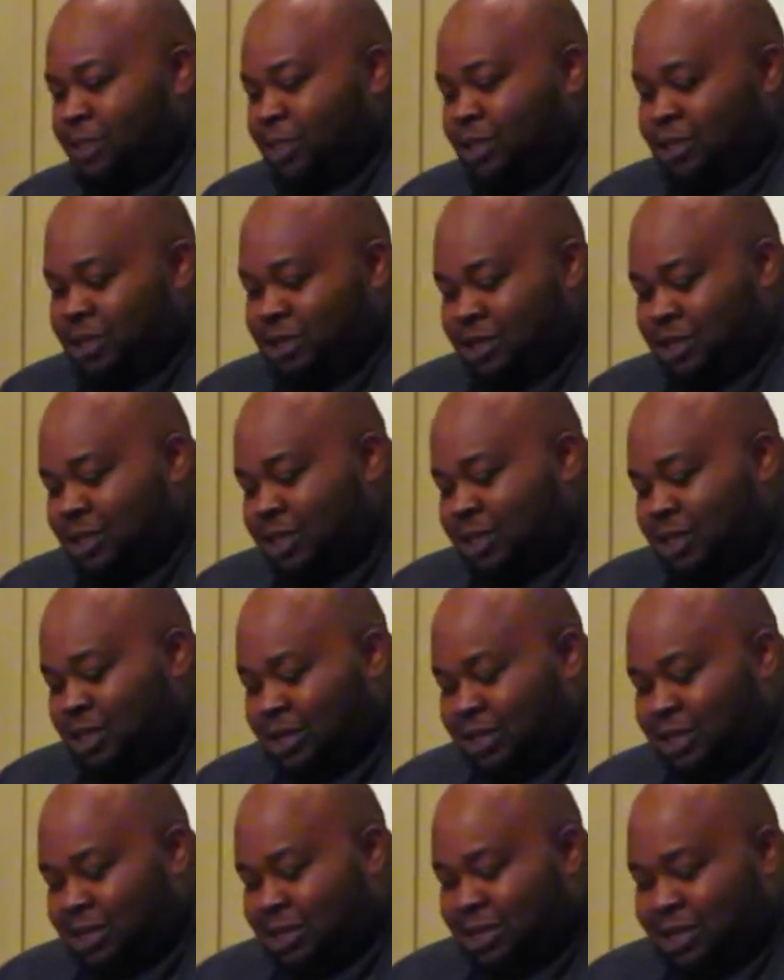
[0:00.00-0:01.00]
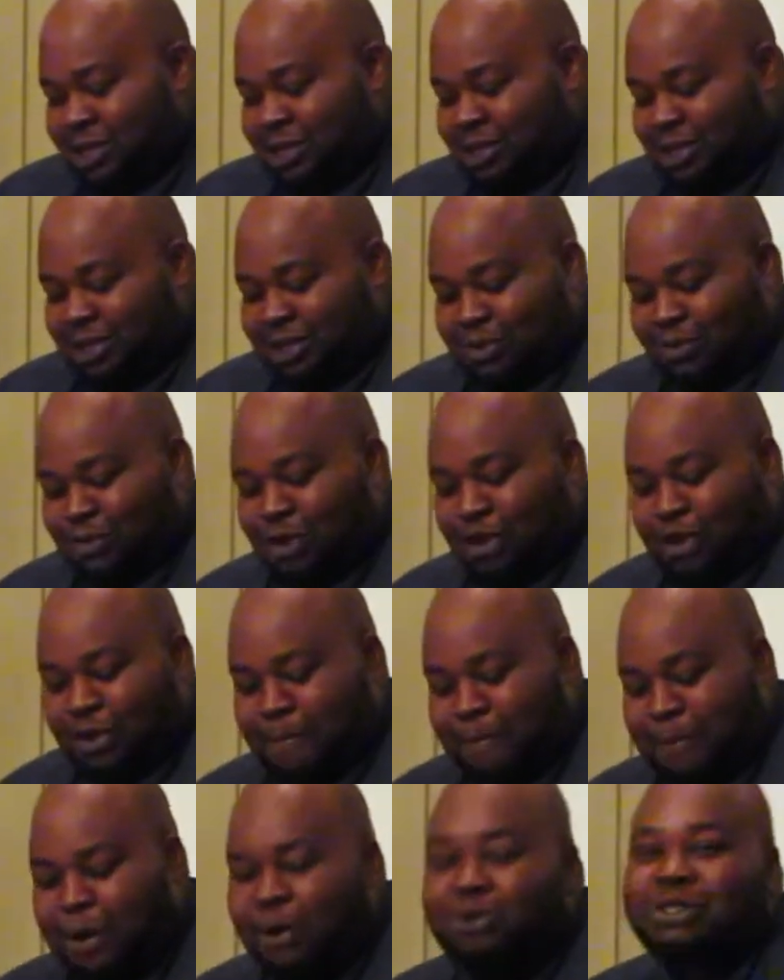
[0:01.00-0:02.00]

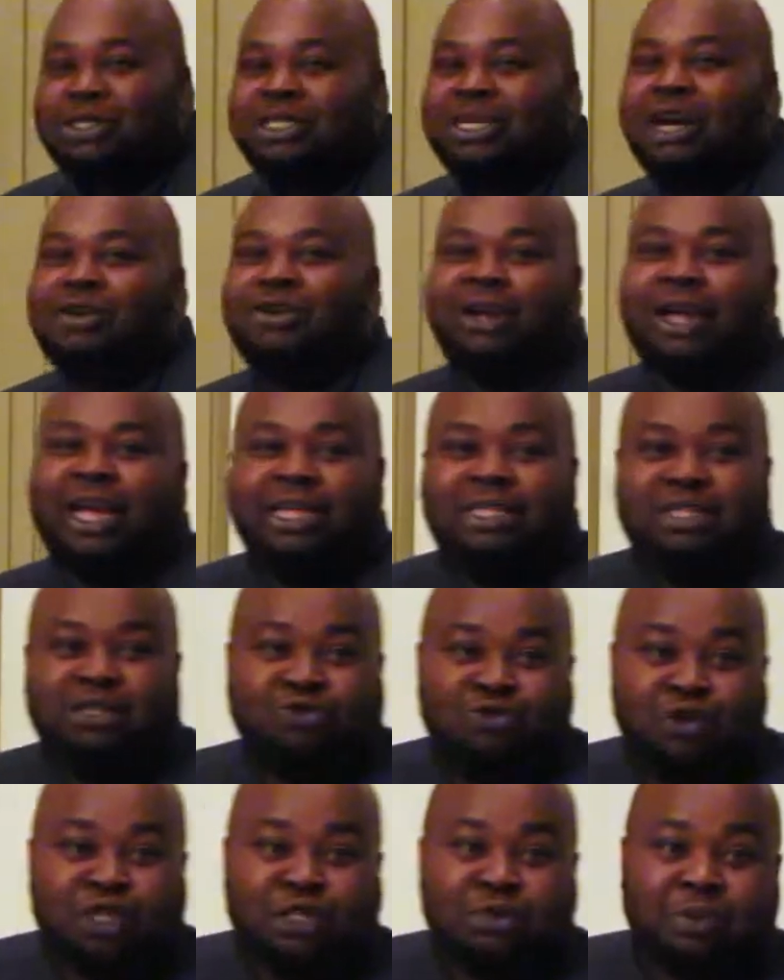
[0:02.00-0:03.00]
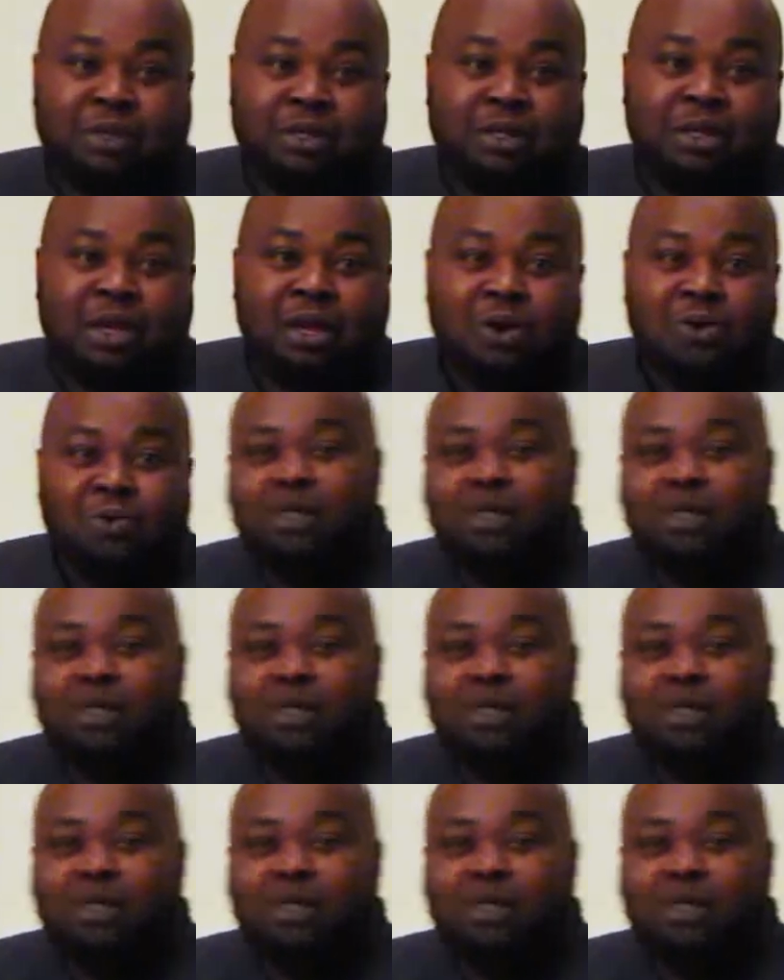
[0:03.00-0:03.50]
the post-segregation Richmond,